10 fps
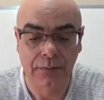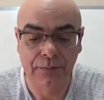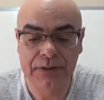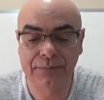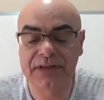
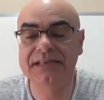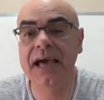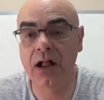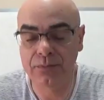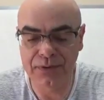But please
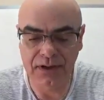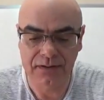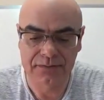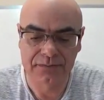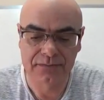help me.
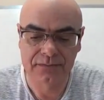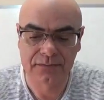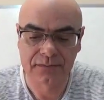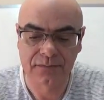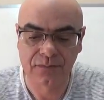
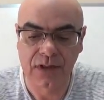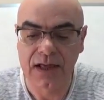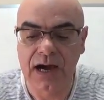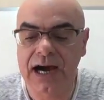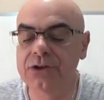
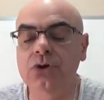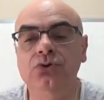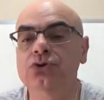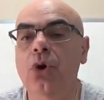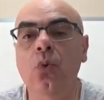I
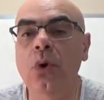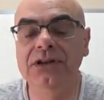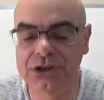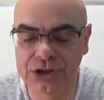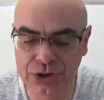don't know
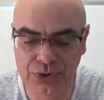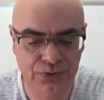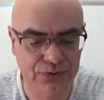what to do.